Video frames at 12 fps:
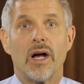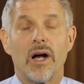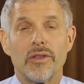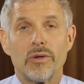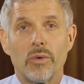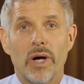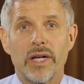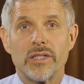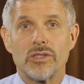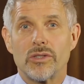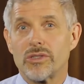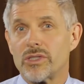
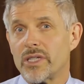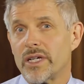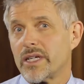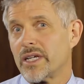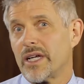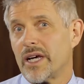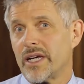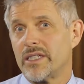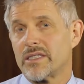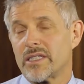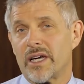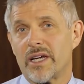Otherwise, you're stuck in
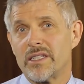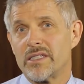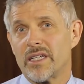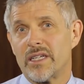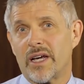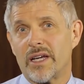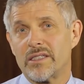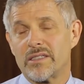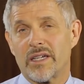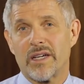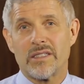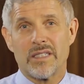Einstein's
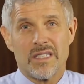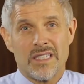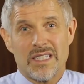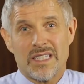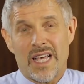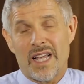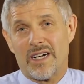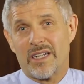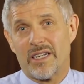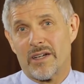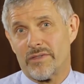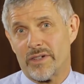
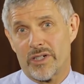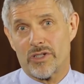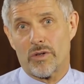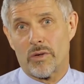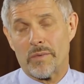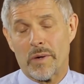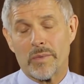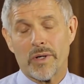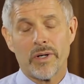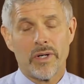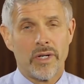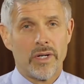insanity definition,
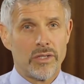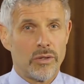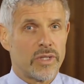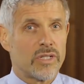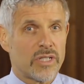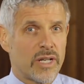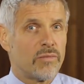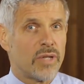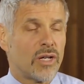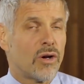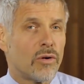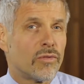remember? Doing the same
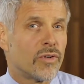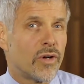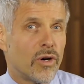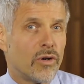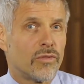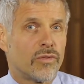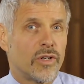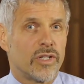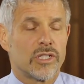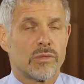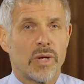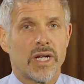thing over and over and
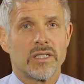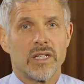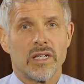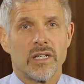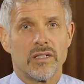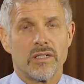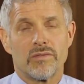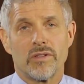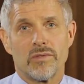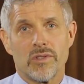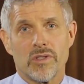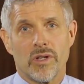expecting a
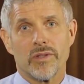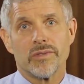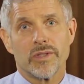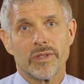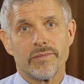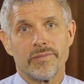different result.